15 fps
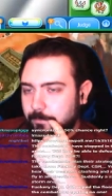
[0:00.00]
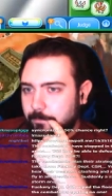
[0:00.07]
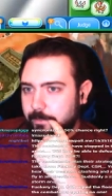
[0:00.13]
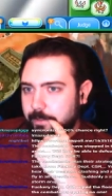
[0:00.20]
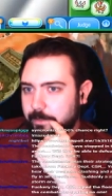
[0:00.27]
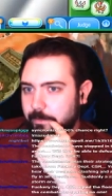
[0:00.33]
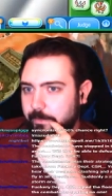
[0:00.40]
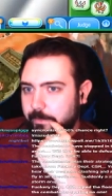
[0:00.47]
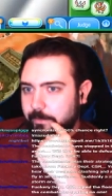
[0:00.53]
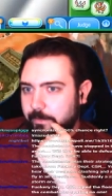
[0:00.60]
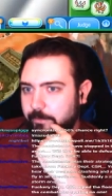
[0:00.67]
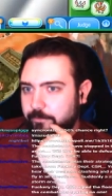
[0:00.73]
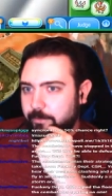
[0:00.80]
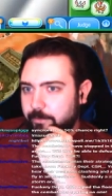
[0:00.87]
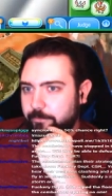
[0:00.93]
Wow, that
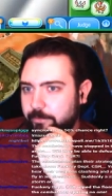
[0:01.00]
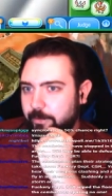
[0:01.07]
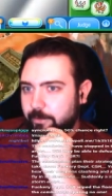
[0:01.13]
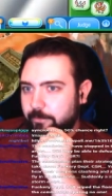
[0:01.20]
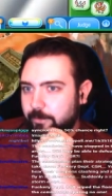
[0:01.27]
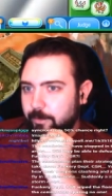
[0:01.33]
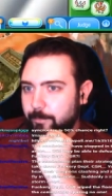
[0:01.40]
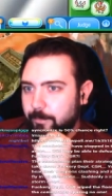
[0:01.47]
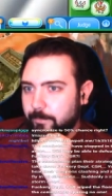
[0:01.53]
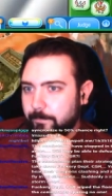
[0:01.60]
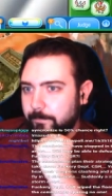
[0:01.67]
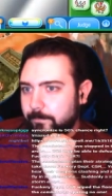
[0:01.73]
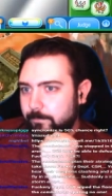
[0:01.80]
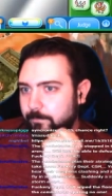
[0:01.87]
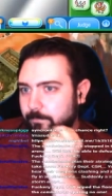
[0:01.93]
actually looks kind of terrible.
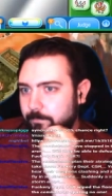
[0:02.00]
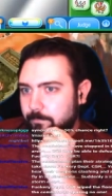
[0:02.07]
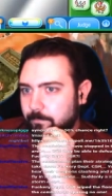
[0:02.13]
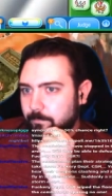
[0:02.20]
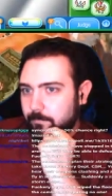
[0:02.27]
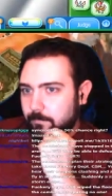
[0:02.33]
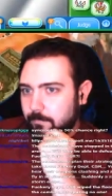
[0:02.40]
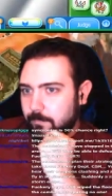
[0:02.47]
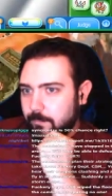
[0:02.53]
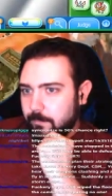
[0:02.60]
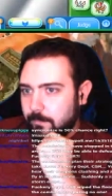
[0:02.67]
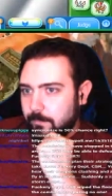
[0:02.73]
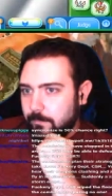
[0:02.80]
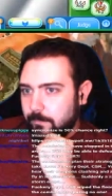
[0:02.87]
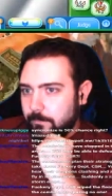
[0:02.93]

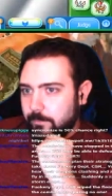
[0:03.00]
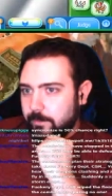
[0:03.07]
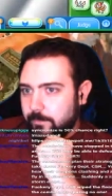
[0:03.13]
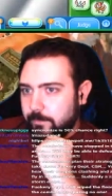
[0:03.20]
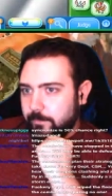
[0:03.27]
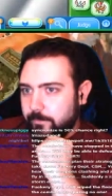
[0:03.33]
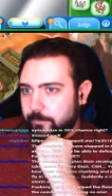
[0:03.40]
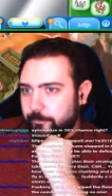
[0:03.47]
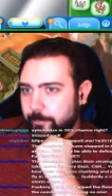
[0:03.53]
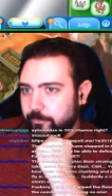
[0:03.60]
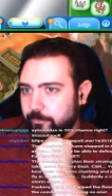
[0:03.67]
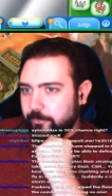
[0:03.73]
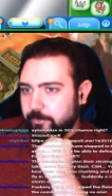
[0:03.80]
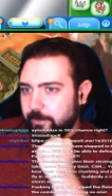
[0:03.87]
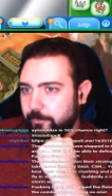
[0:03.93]
Well, the
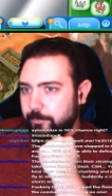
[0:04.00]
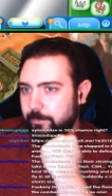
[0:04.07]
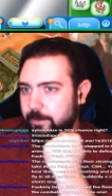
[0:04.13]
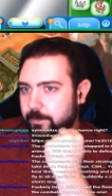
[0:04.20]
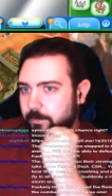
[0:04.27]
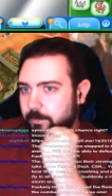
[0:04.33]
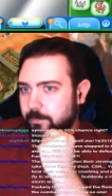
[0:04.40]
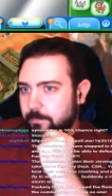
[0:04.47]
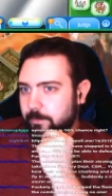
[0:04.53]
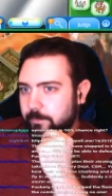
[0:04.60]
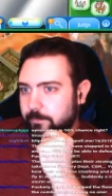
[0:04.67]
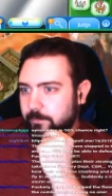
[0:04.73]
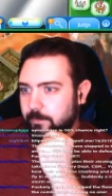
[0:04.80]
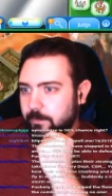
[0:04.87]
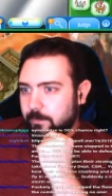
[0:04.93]
special attack's pretty good,
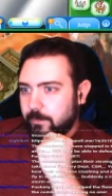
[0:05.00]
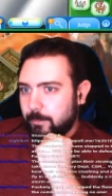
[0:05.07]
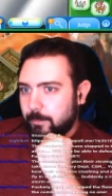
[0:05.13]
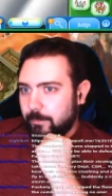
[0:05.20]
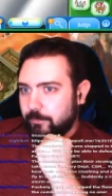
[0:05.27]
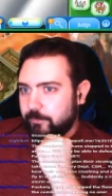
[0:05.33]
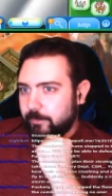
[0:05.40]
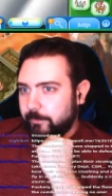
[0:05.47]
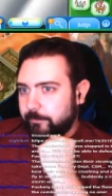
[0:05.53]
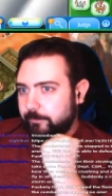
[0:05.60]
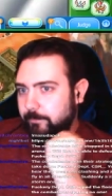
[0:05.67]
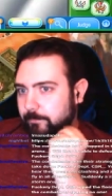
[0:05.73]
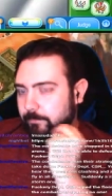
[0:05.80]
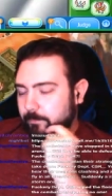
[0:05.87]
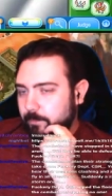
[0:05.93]
but not much
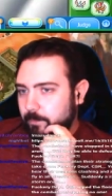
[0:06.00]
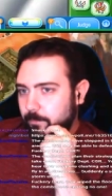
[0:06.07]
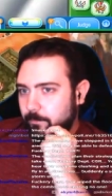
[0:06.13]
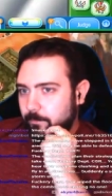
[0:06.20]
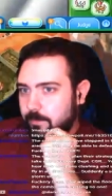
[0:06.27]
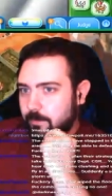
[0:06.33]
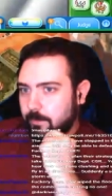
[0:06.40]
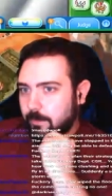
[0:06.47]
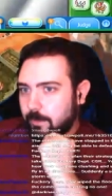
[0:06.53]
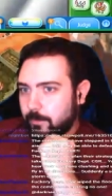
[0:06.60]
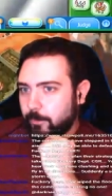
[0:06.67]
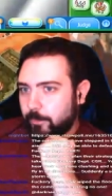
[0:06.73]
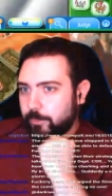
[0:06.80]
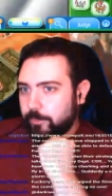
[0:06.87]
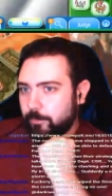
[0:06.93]
else. We got
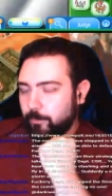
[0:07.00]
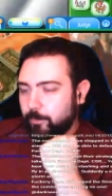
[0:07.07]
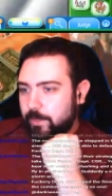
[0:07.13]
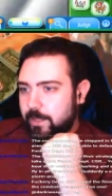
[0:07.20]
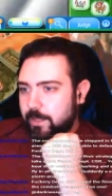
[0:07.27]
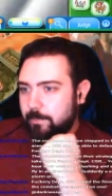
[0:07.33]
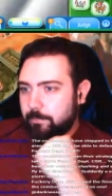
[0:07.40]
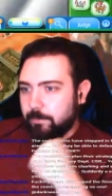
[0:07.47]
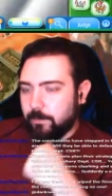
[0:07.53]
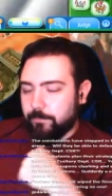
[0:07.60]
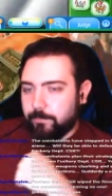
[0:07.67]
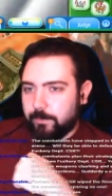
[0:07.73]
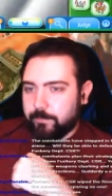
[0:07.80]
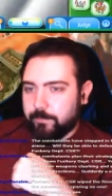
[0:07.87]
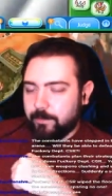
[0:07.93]
our three
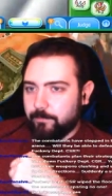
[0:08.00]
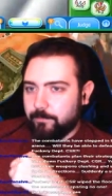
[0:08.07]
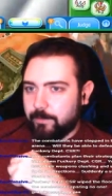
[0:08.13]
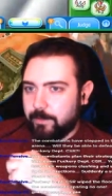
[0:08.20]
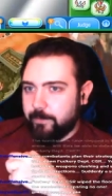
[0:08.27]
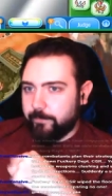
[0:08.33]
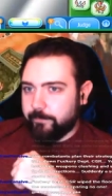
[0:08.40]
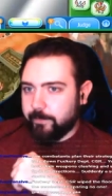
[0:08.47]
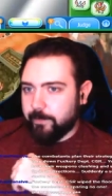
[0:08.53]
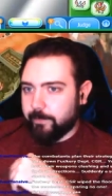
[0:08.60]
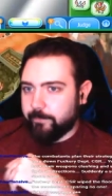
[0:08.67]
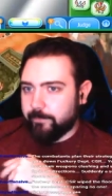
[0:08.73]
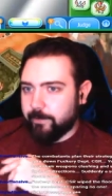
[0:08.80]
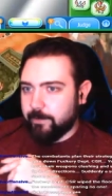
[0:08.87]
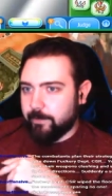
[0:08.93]
perfect IVs in
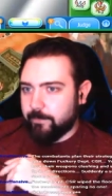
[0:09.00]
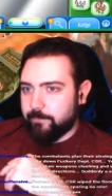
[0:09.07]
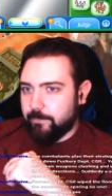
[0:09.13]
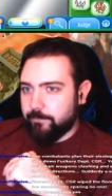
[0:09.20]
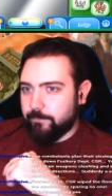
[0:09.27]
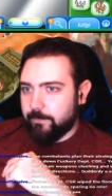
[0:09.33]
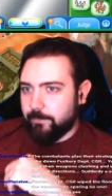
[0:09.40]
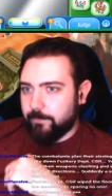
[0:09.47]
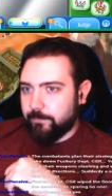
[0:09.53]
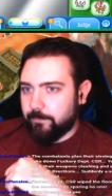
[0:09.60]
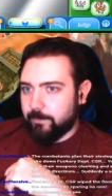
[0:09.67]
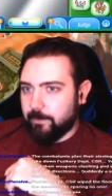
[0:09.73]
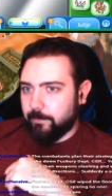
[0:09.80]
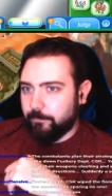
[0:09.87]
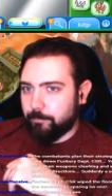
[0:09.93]
attack, defense,
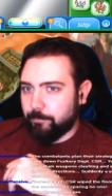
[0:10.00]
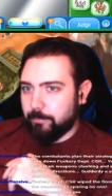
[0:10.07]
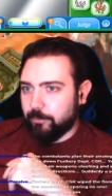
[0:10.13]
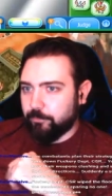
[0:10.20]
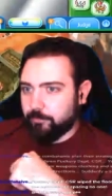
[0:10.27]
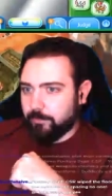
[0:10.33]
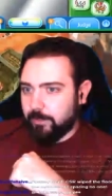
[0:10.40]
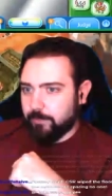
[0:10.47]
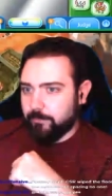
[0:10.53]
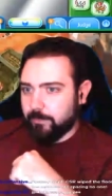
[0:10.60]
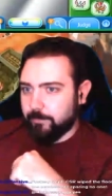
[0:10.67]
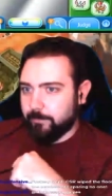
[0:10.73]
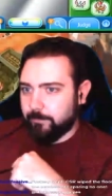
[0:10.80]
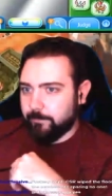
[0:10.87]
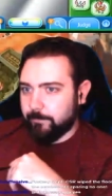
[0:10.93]
and special
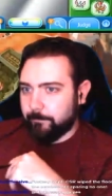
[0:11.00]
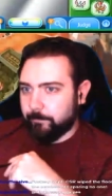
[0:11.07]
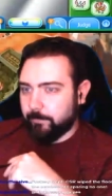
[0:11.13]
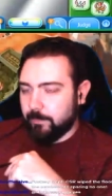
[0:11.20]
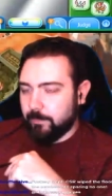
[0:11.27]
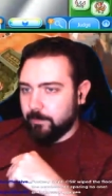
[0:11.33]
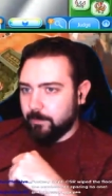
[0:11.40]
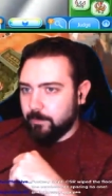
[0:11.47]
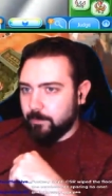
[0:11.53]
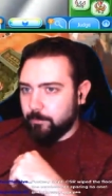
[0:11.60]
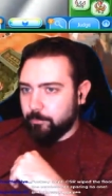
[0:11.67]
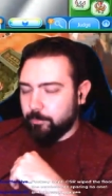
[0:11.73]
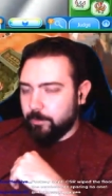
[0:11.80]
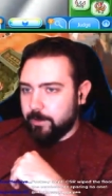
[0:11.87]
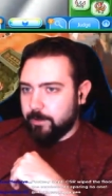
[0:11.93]
defense.
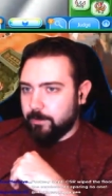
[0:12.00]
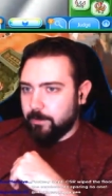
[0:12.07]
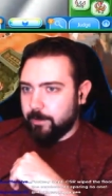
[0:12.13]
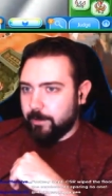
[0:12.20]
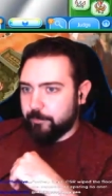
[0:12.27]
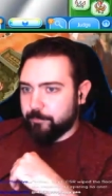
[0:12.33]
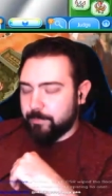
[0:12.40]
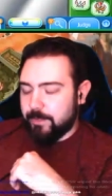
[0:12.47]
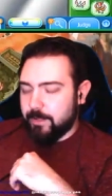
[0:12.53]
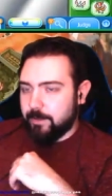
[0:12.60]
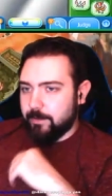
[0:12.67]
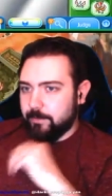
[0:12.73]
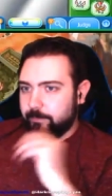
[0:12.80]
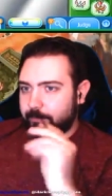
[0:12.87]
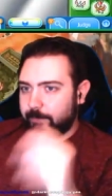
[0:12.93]
Pretty good HP,
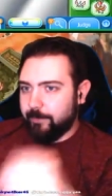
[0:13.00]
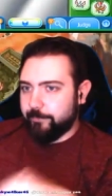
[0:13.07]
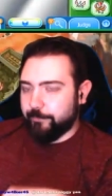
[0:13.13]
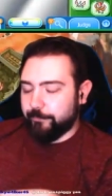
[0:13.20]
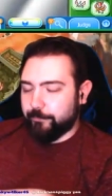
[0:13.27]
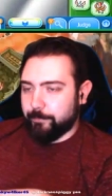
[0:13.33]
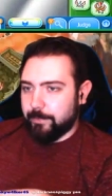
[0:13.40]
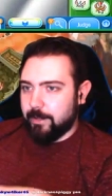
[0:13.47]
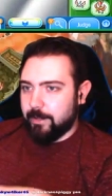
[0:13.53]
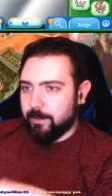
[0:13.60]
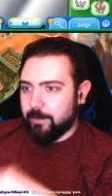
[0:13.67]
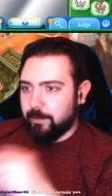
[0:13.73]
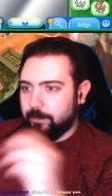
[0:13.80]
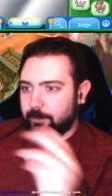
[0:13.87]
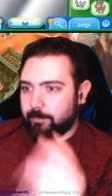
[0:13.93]
decent speed,
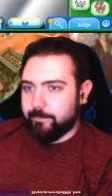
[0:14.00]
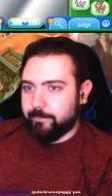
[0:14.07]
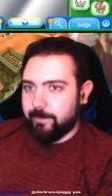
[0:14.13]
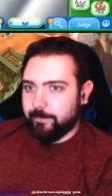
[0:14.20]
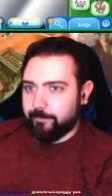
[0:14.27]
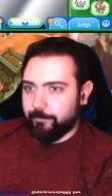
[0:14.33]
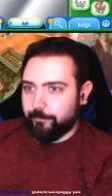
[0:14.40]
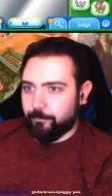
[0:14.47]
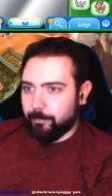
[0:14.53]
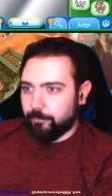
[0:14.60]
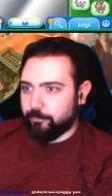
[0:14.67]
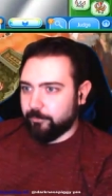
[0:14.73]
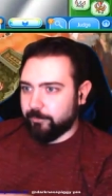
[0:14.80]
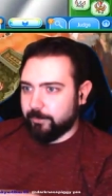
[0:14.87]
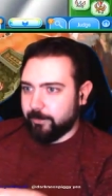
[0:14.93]
and decent
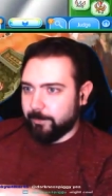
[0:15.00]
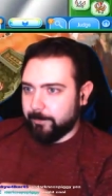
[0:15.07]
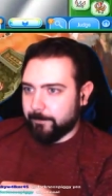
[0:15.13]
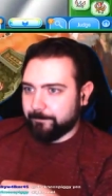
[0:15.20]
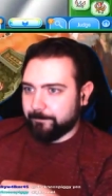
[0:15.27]
special attack.